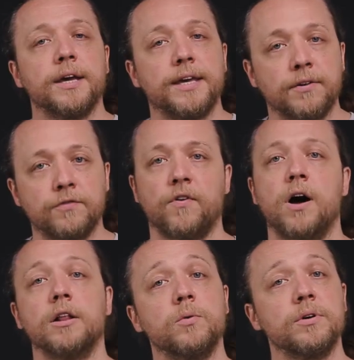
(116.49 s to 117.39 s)
Get
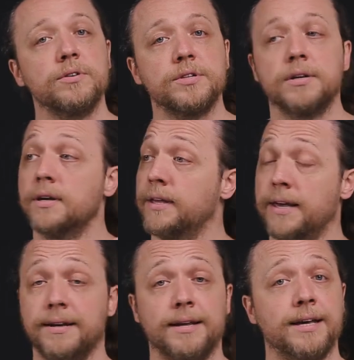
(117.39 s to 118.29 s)
followers,
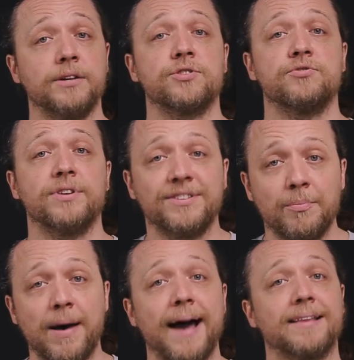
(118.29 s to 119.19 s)
get industry to
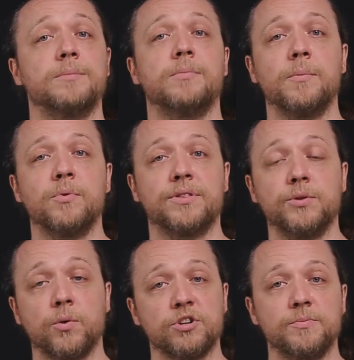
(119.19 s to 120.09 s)
back them up with
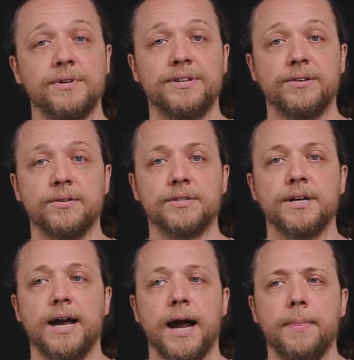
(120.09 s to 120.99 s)
endorsement deals,
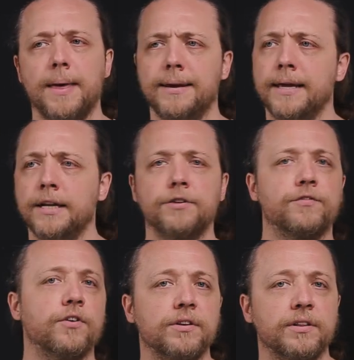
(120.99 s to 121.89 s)
and then
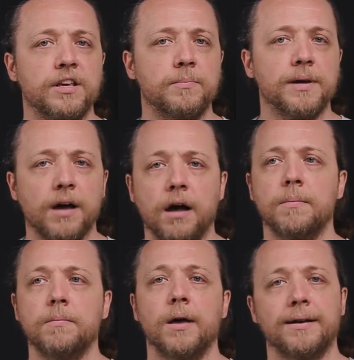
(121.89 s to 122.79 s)
inadvertently become